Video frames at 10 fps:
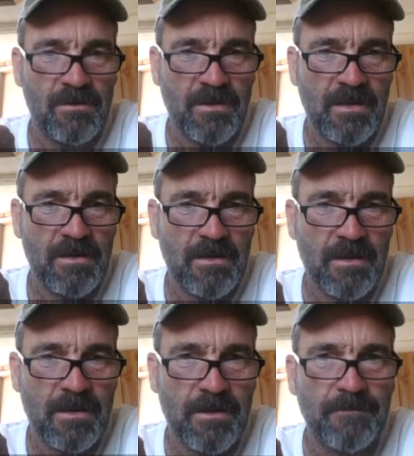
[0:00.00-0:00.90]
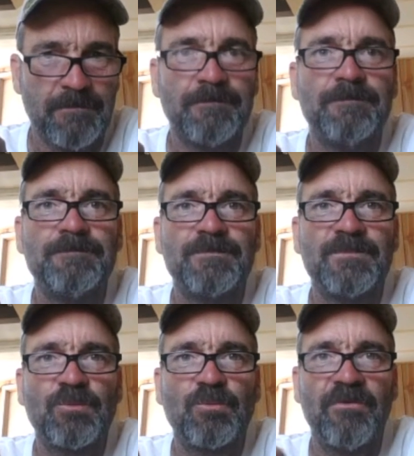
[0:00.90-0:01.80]
a um,
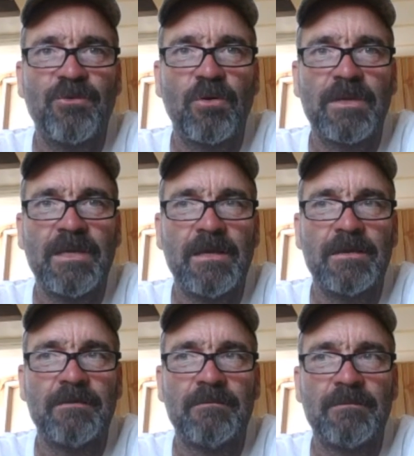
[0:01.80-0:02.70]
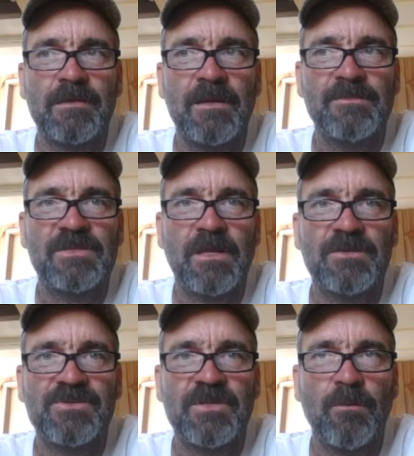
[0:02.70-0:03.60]
12 year old kid comes and
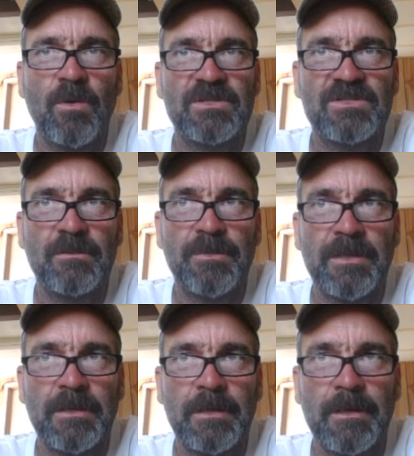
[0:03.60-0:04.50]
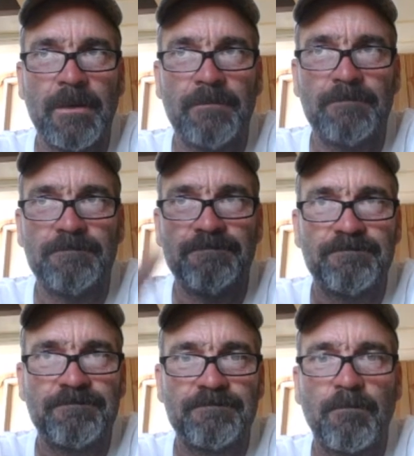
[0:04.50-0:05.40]
tells you that he wants to be um,
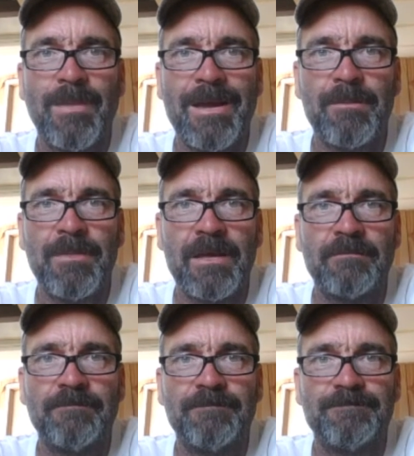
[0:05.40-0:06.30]
Batman,